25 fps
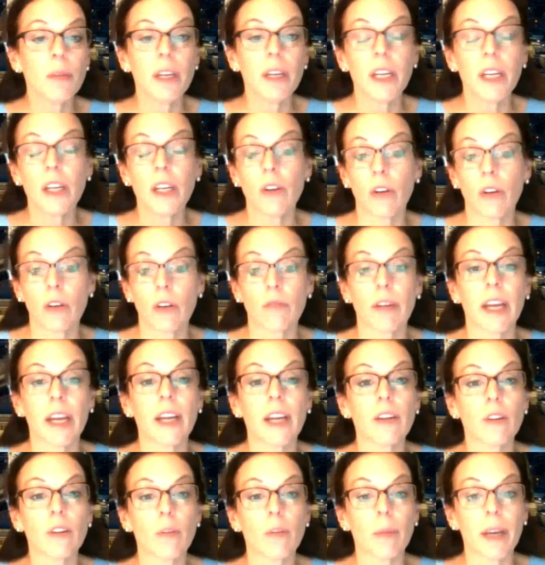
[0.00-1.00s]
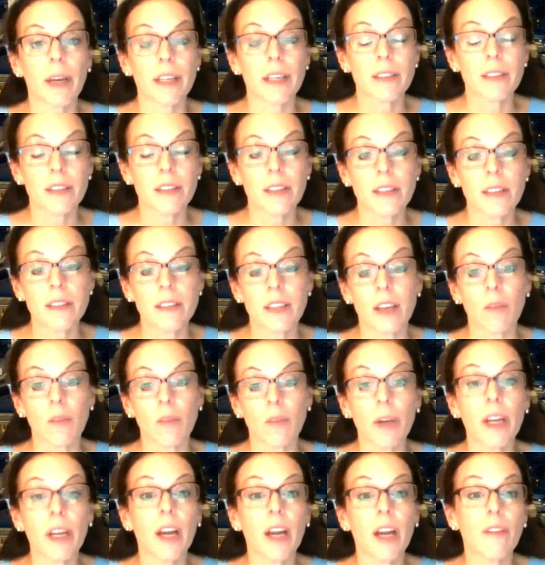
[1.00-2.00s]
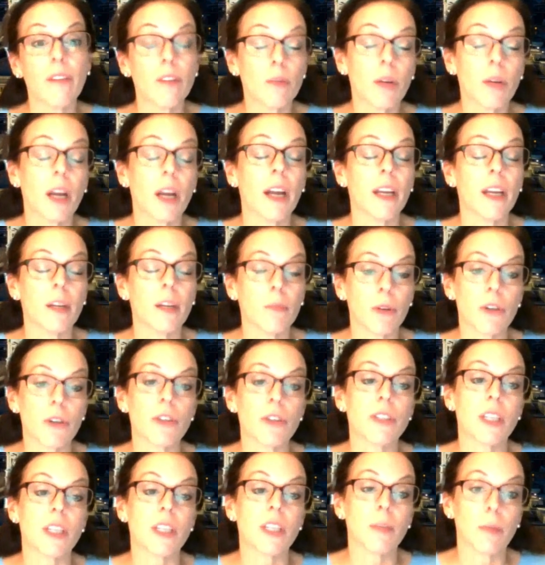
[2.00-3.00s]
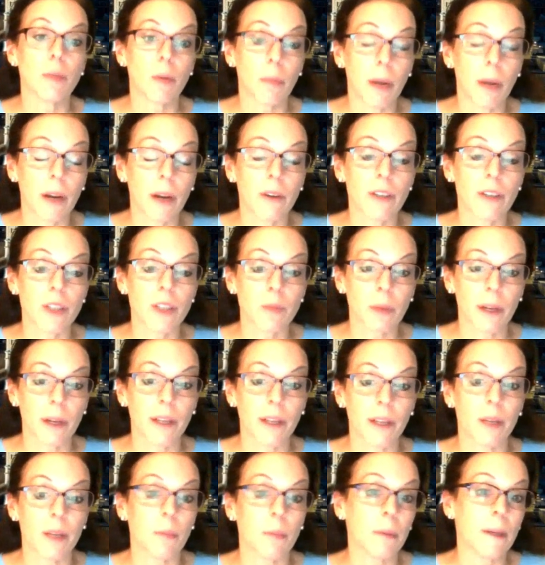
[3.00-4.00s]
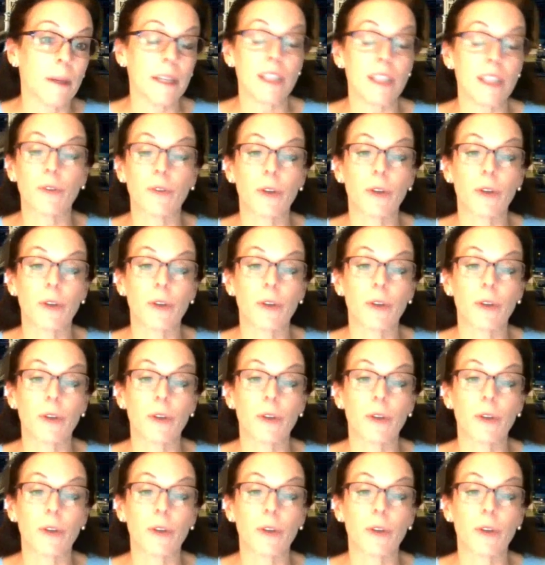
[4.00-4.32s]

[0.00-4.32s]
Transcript: meeting on a regular basis, and we have an emergency preparedness plan in place.